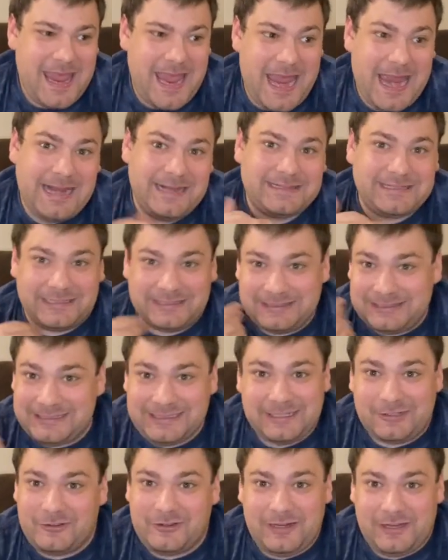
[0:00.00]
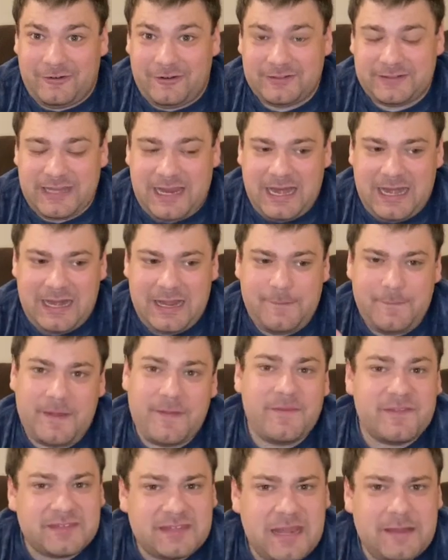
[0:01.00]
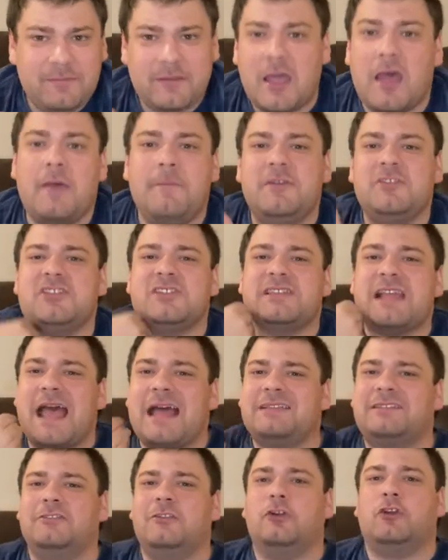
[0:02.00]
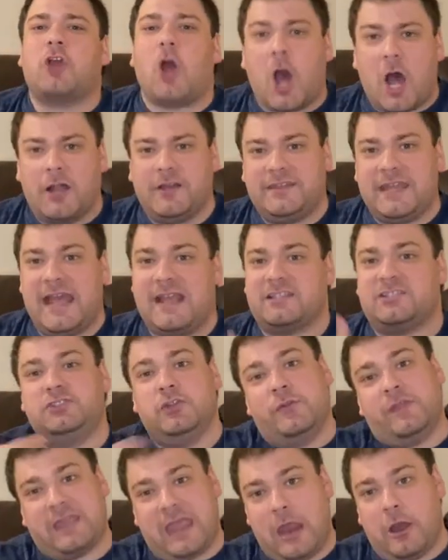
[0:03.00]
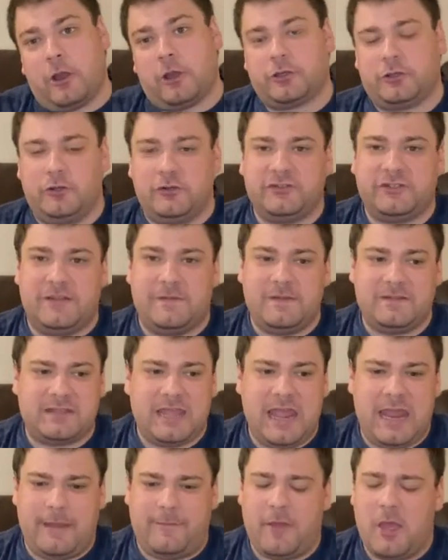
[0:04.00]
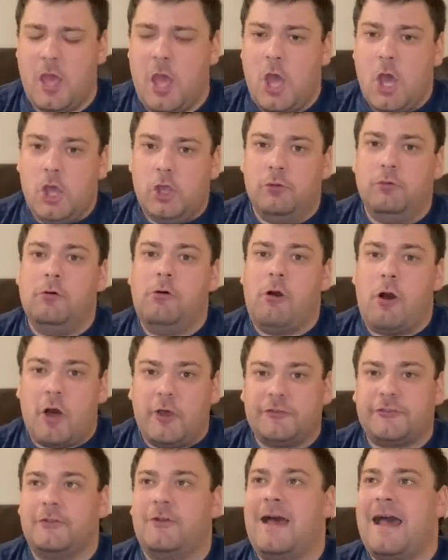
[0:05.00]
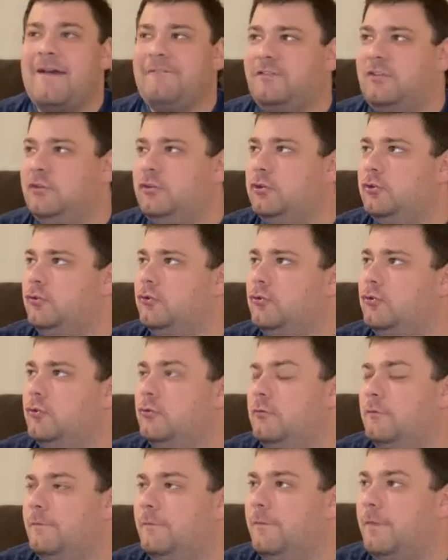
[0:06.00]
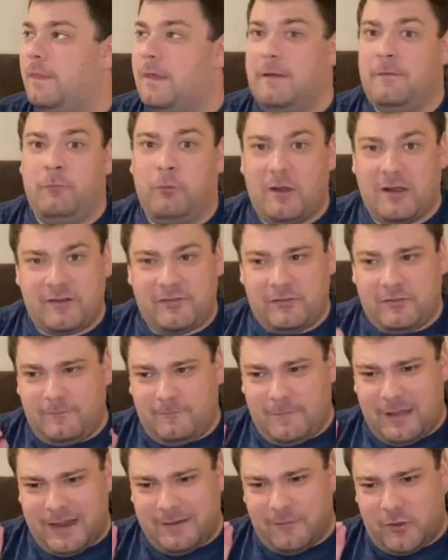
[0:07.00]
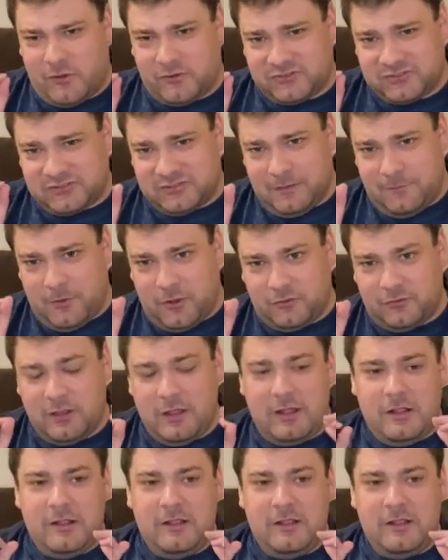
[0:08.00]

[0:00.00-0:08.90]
and it's a little irritating, but at the same time, it just adds a little context to the characters in this game. You will also have to do one of the most